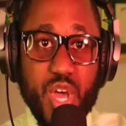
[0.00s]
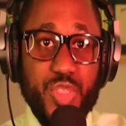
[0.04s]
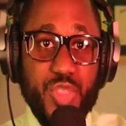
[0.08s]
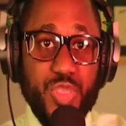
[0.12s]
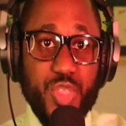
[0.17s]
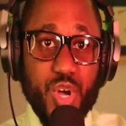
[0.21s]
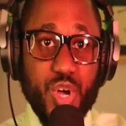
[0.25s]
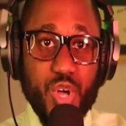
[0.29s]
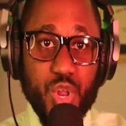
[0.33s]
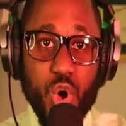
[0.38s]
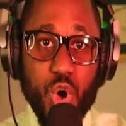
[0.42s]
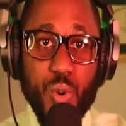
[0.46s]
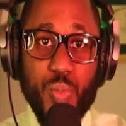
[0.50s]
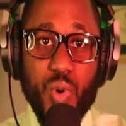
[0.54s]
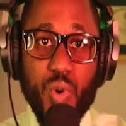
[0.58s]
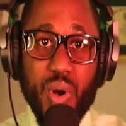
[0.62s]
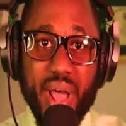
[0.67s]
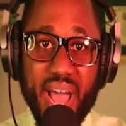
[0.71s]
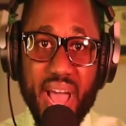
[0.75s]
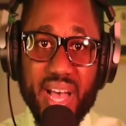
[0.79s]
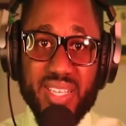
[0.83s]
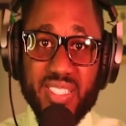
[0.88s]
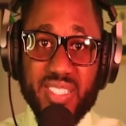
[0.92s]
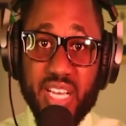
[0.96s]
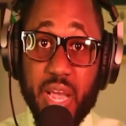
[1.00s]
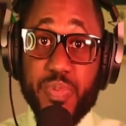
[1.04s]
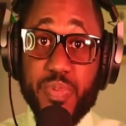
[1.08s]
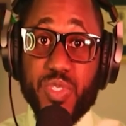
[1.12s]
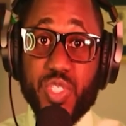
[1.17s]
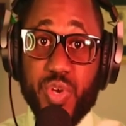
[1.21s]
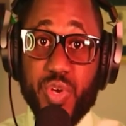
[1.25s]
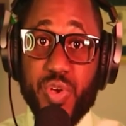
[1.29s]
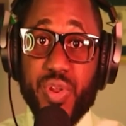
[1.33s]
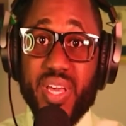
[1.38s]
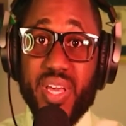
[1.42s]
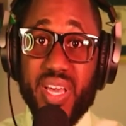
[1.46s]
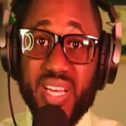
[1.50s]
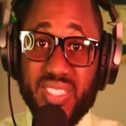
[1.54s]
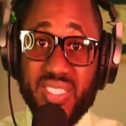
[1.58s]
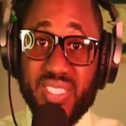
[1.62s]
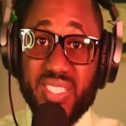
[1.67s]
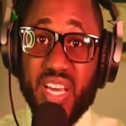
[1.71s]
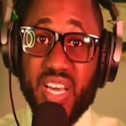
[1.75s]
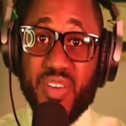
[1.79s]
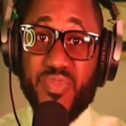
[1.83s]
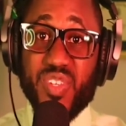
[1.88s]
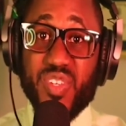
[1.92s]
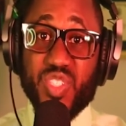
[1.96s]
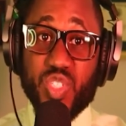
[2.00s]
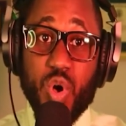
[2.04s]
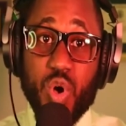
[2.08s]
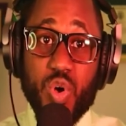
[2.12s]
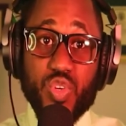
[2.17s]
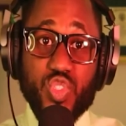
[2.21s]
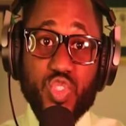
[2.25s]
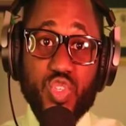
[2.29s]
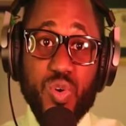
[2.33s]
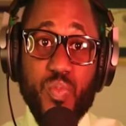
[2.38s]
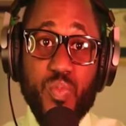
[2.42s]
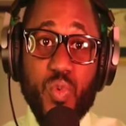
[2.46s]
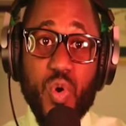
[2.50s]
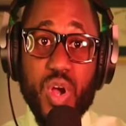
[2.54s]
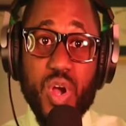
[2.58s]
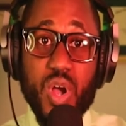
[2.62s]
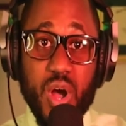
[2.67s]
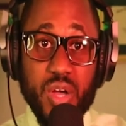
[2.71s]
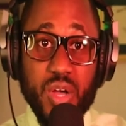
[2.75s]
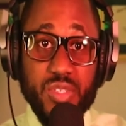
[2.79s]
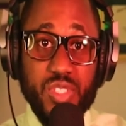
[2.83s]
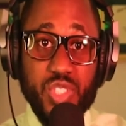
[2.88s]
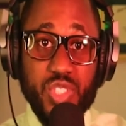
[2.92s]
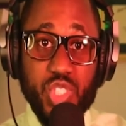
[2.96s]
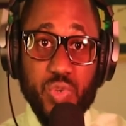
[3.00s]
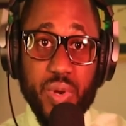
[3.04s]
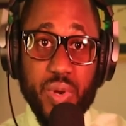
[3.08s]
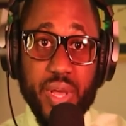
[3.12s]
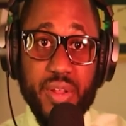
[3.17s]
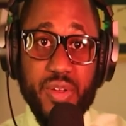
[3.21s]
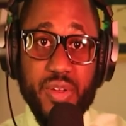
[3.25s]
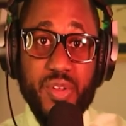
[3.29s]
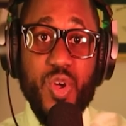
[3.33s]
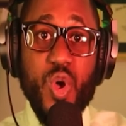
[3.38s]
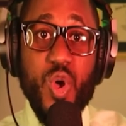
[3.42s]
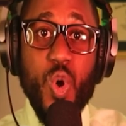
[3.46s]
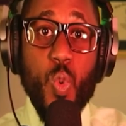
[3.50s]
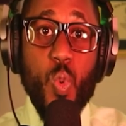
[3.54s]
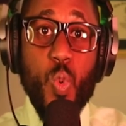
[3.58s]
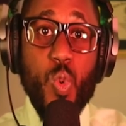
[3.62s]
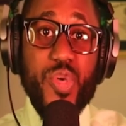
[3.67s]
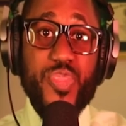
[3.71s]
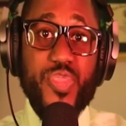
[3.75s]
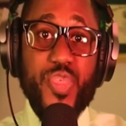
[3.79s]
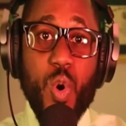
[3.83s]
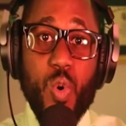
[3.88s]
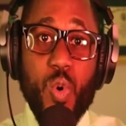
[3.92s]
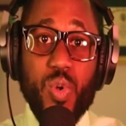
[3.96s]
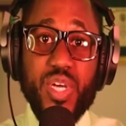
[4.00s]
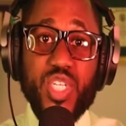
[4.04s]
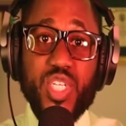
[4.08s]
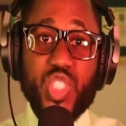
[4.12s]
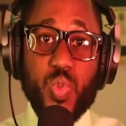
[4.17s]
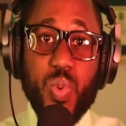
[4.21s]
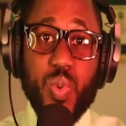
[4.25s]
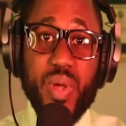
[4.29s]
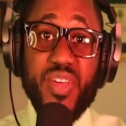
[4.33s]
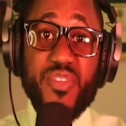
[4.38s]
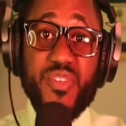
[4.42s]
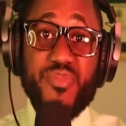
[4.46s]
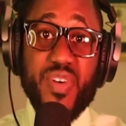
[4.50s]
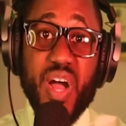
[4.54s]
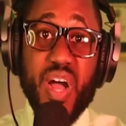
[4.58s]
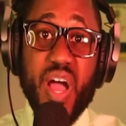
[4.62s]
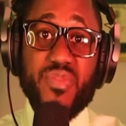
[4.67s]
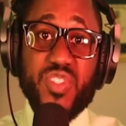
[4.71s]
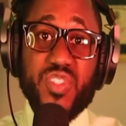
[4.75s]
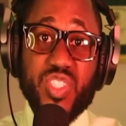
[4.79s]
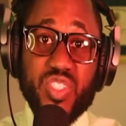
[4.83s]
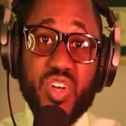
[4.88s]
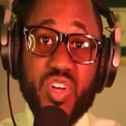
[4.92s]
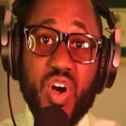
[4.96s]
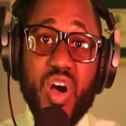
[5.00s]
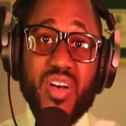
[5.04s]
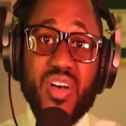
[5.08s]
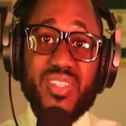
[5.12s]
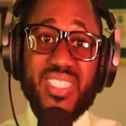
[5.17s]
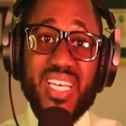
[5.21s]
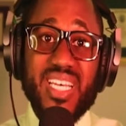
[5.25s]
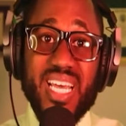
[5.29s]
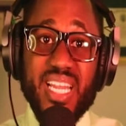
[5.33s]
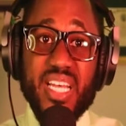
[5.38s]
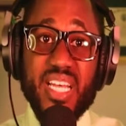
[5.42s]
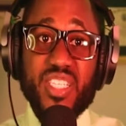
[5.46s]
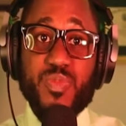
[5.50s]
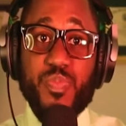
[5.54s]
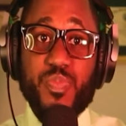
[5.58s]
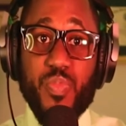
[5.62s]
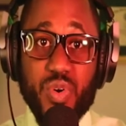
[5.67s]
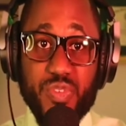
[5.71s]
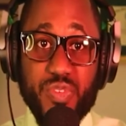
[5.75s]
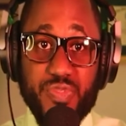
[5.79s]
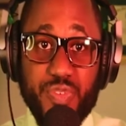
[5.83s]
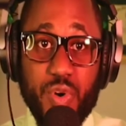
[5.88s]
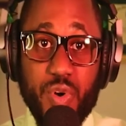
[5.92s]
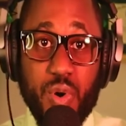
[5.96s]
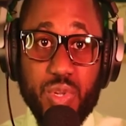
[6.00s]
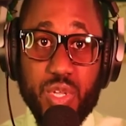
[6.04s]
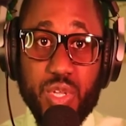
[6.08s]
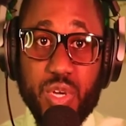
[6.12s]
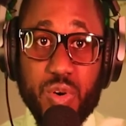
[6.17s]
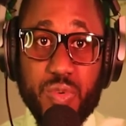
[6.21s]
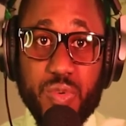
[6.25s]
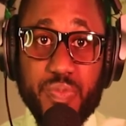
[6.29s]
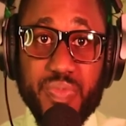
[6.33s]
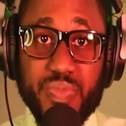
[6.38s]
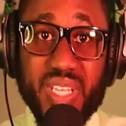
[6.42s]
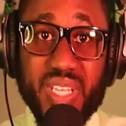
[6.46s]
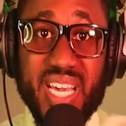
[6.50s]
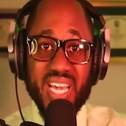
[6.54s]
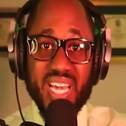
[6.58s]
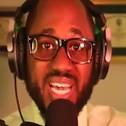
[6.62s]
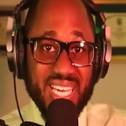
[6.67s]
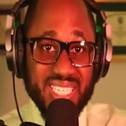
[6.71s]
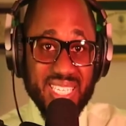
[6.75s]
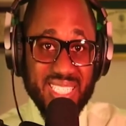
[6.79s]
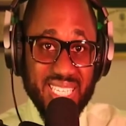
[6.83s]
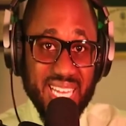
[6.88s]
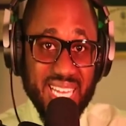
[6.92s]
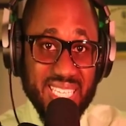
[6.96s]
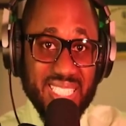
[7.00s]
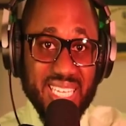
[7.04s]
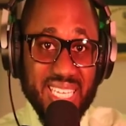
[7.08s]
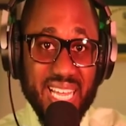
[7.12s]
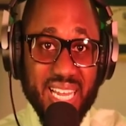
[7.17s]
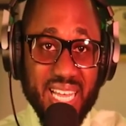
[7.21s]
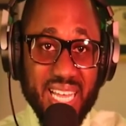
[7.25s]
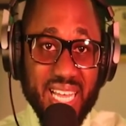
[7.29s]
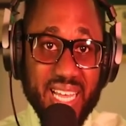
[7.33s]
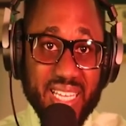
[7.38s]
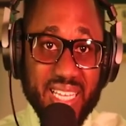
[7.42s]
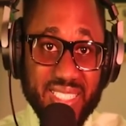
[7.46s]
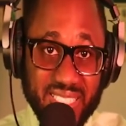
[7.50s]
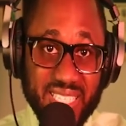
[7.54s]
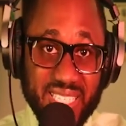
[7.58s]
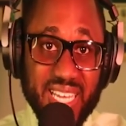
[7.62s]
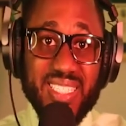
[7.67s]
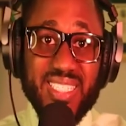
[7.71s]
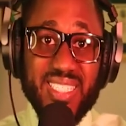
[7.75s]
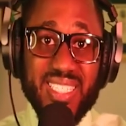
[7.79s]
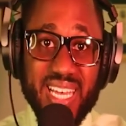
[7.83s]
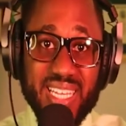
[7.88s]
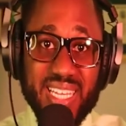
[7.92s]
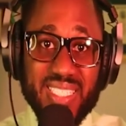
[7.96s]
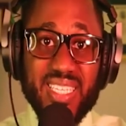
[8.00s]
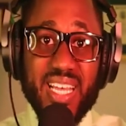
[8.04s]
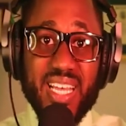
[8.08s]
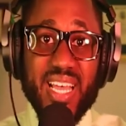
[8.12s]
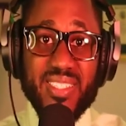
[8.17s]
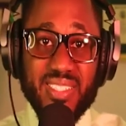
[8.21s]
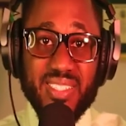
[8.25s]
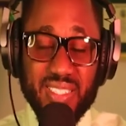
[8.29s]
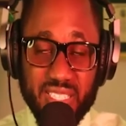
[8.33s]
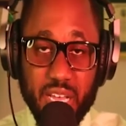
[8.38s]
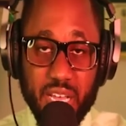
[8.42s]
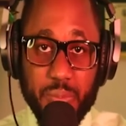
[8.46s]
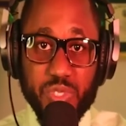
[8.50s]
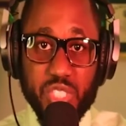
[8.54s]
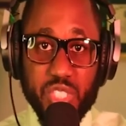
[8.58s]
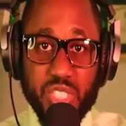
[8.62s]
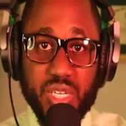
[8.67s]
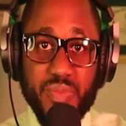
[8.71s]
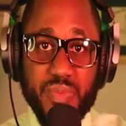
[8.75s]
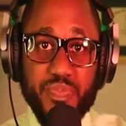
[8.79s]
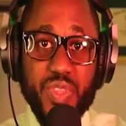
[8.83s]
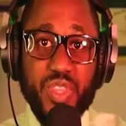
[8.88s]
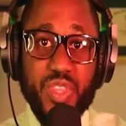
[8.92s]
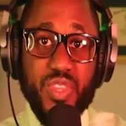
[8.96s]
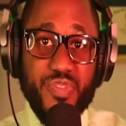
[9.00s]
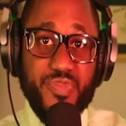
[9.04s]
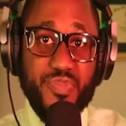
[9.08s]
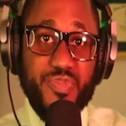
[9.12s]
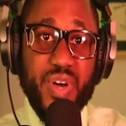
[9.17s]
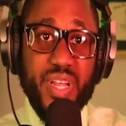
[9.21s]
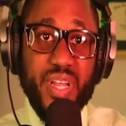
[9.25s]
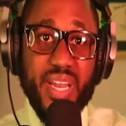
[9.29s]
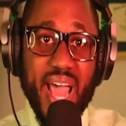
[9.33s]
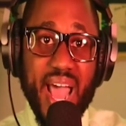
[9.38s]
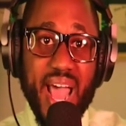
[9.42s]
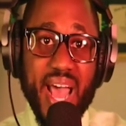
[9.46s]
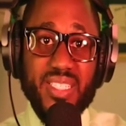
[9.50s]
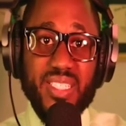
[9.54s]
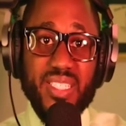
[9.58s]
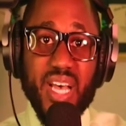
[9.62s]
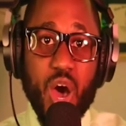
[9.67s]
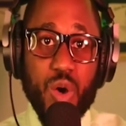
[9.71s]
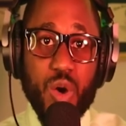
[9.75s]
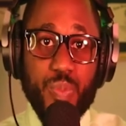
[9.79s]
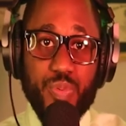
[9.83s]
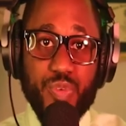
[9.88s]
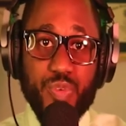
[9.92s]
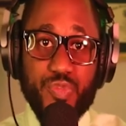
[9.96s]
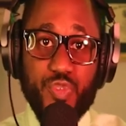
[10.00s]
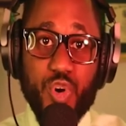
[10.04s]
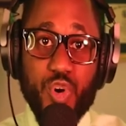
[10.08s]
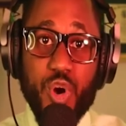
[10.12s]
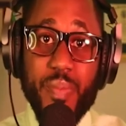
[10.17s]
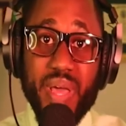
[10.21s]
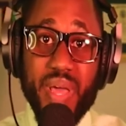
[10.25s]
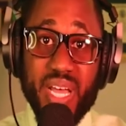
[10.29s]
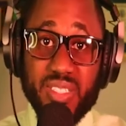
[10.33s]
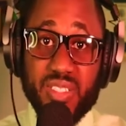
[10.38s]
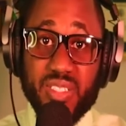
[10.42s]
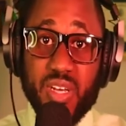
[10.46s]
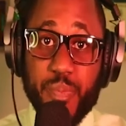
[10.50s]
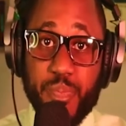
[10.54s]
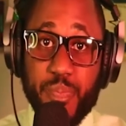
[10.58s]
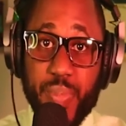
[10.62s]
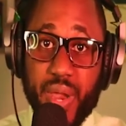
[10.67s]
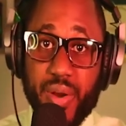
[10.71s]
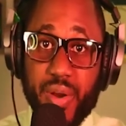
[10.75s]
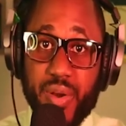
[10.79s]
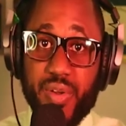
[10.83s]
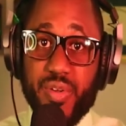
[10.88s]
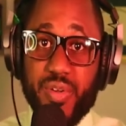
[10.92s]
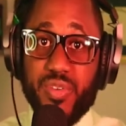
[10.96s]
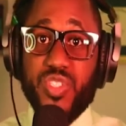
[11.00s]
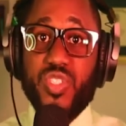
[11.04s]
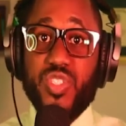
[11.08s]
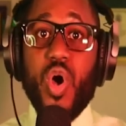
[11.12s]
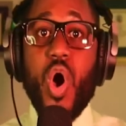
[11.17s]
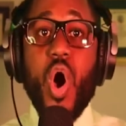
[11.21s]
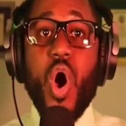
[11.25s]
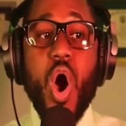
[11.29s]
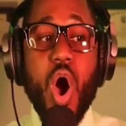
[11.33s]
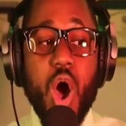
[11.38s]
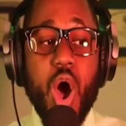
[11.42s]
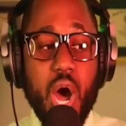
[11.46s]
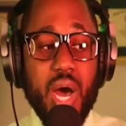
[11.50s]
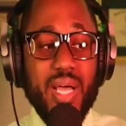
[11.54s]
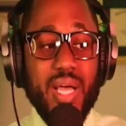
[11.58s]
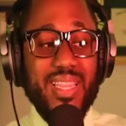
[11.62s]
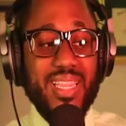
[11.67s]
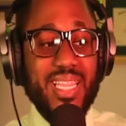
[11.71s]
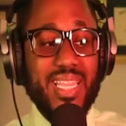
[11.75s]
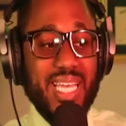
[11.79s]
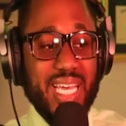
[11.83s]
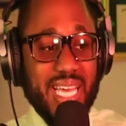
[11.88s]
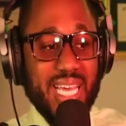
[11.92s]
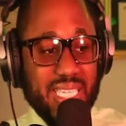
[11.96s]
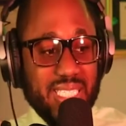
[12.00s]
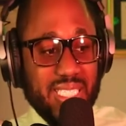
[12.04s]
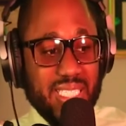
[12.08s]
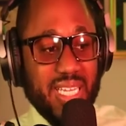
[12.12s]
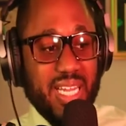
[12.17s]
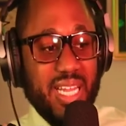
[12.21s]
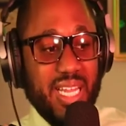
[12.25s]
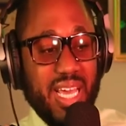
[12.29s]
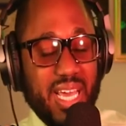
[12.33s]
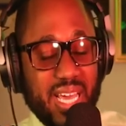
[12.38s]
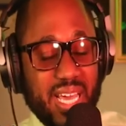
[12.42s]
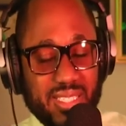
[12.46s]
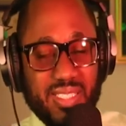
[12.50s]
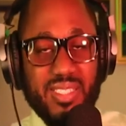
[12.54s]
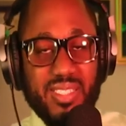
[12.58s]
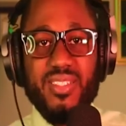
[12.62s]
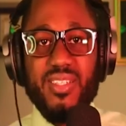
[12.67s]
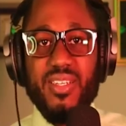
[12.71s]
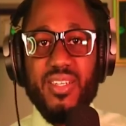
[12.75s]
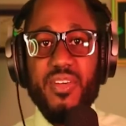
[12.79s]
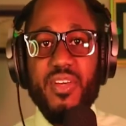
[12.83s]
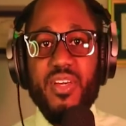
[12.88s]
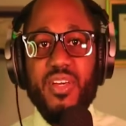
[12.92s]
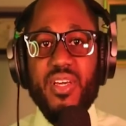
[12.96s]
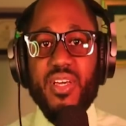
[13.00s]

The Global X Cybersecurity E T F is also more concentrated, with only twenty-five stocks in its portfolio. Since, in, since its inception, the fund has outperformed its competitors on this list.